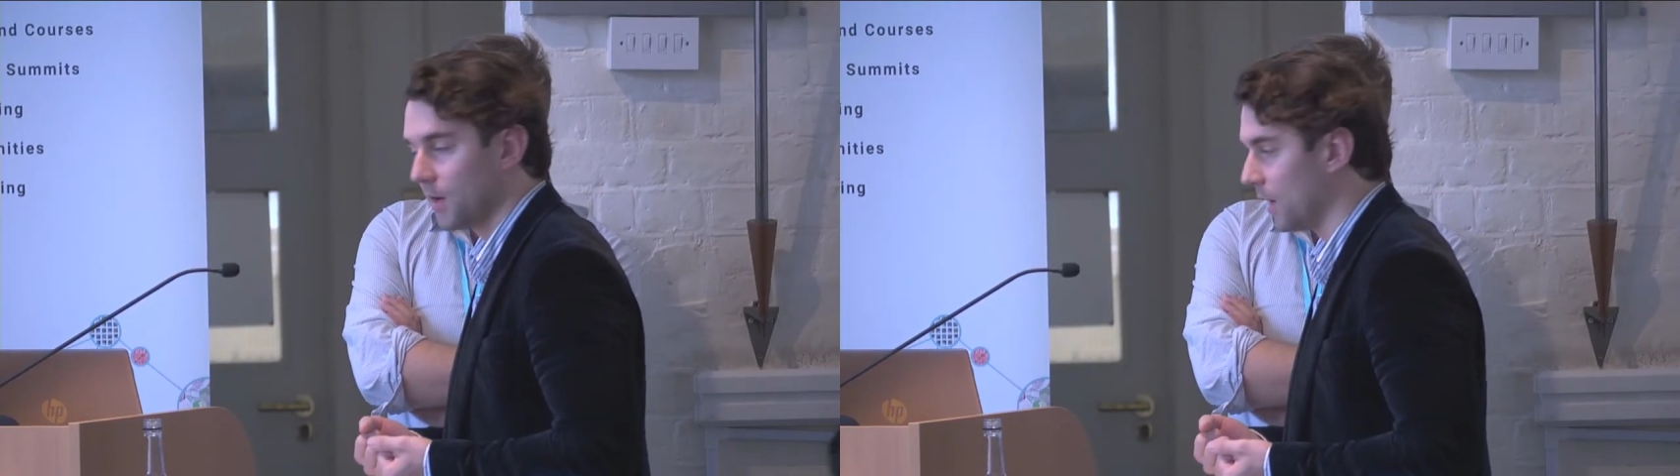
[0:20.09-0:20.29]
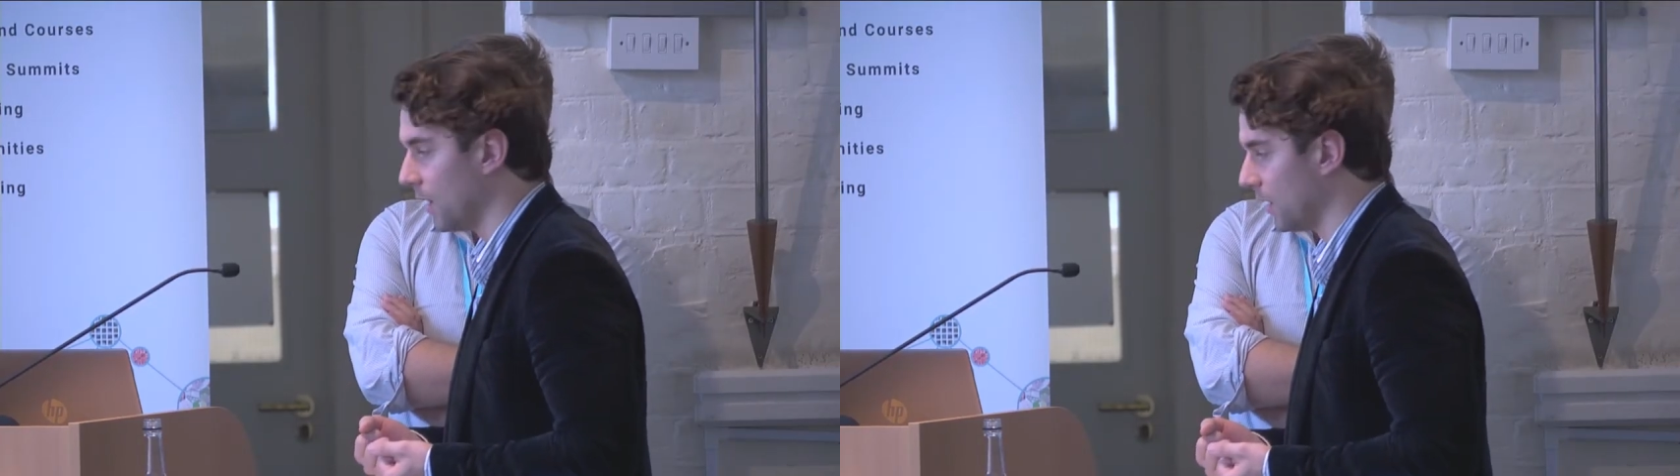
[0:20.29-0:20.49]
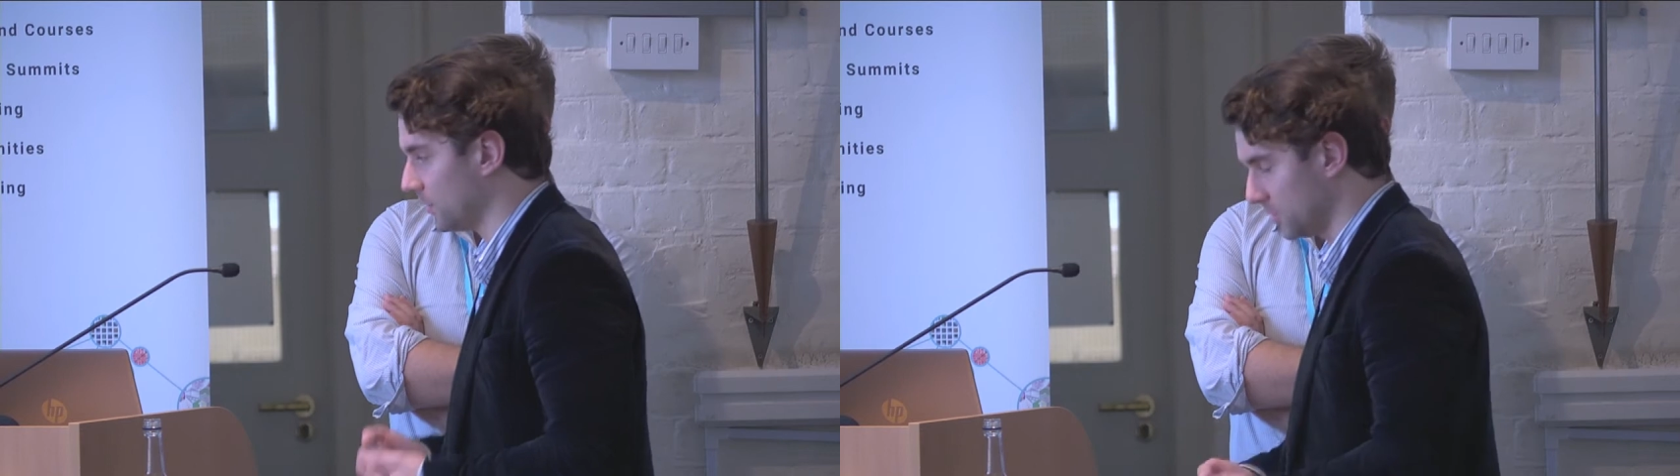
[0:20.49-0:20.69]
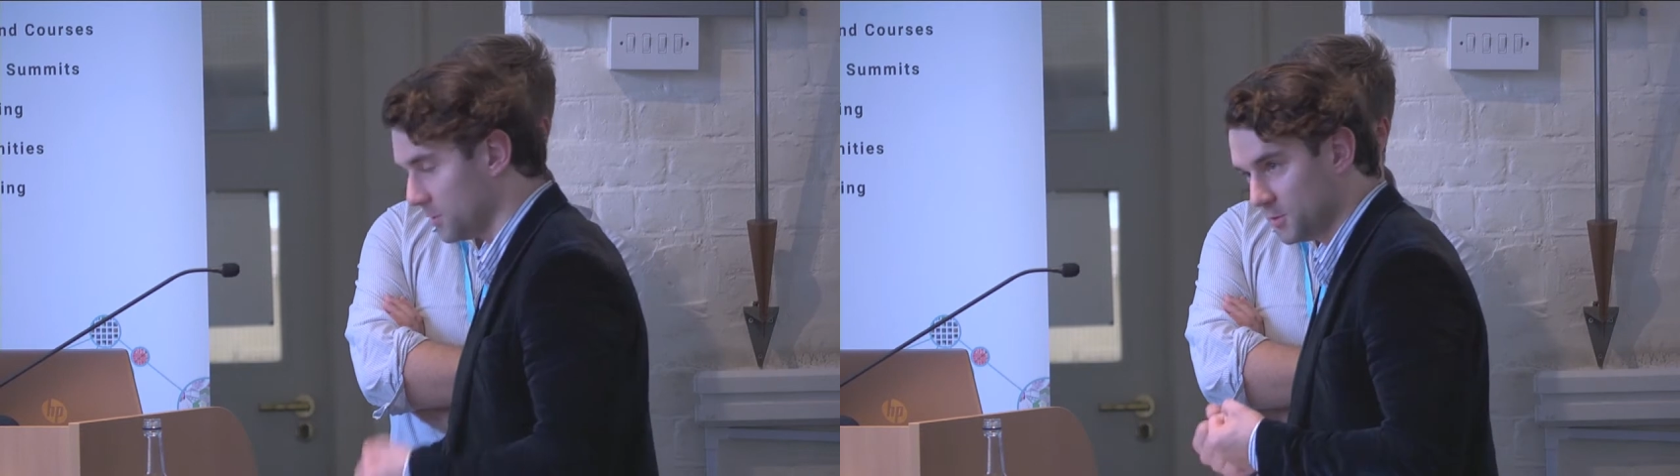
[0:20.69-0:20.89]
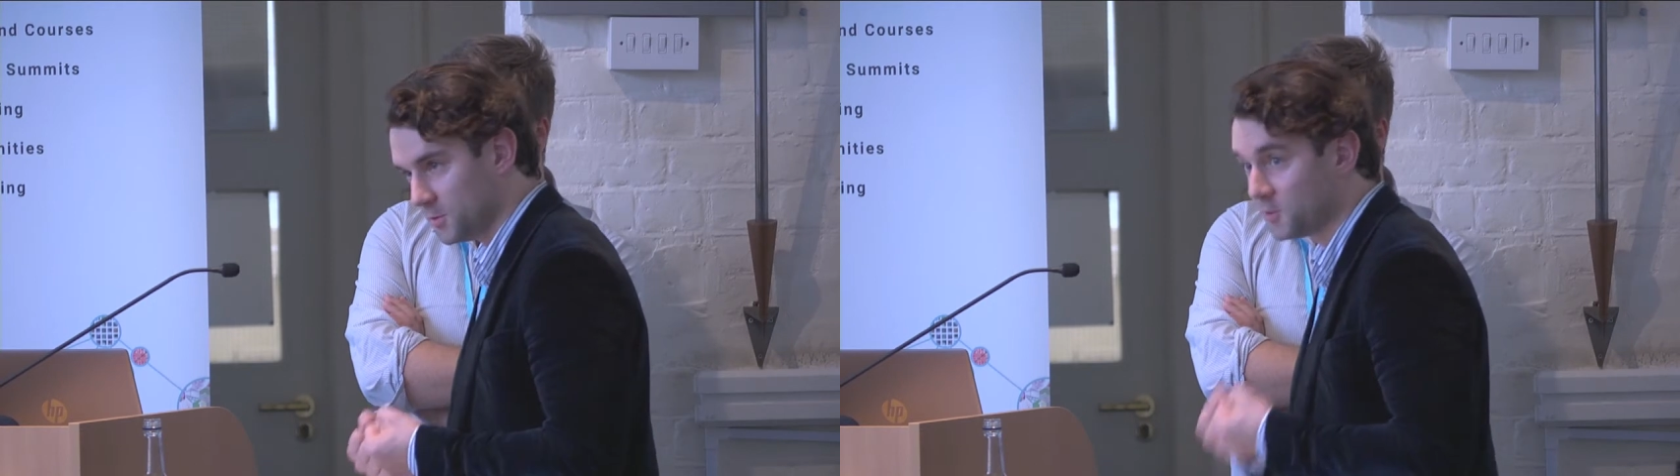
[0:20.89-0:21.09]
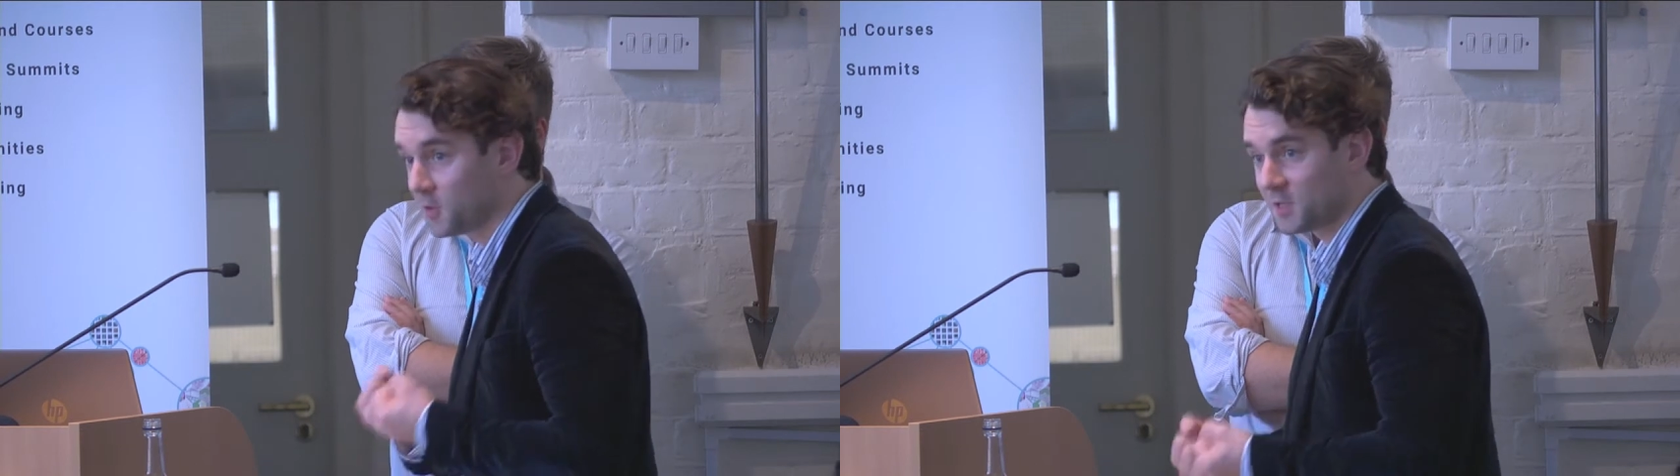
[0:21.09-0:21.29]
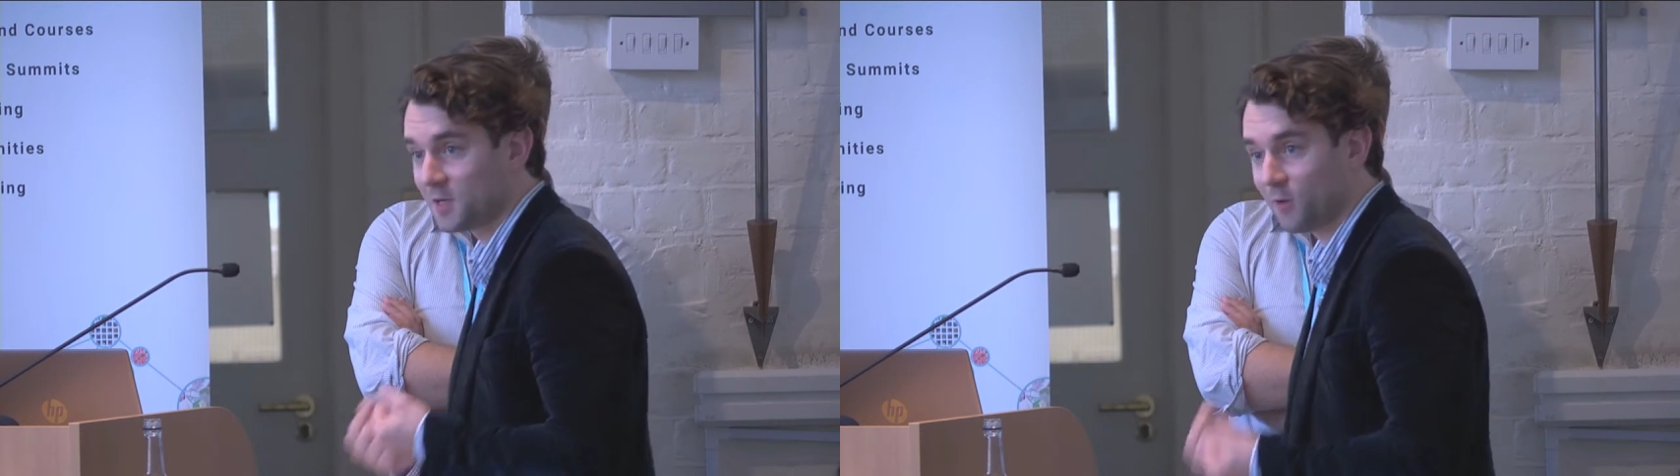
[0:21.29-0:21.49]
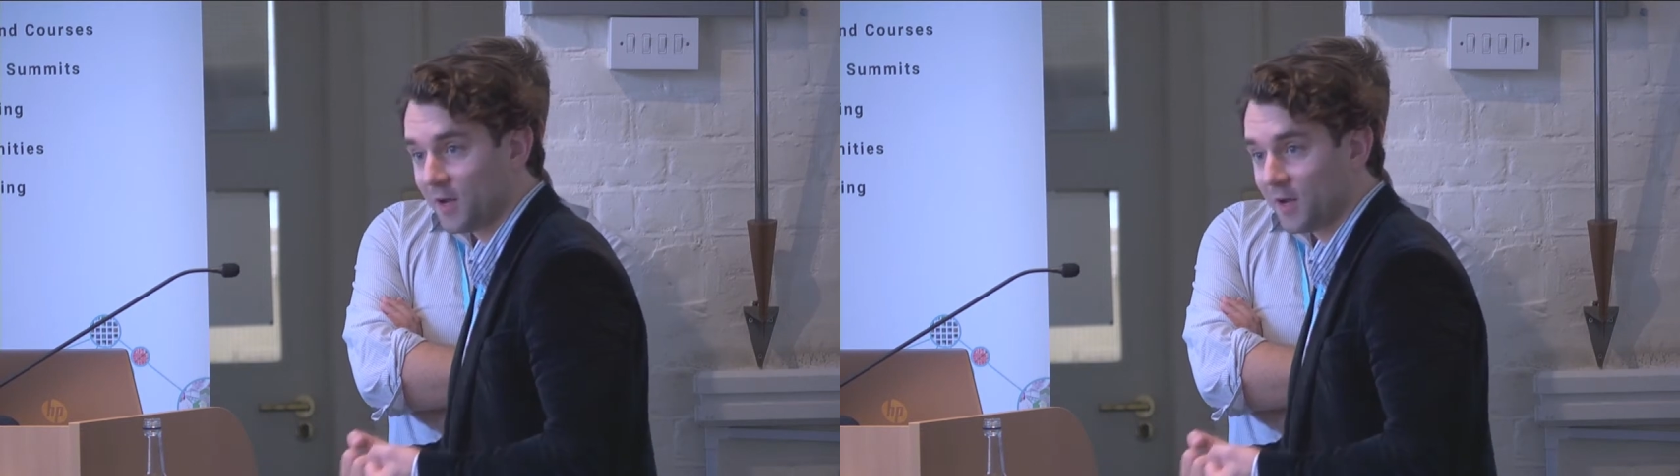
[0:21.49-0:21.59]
the dirty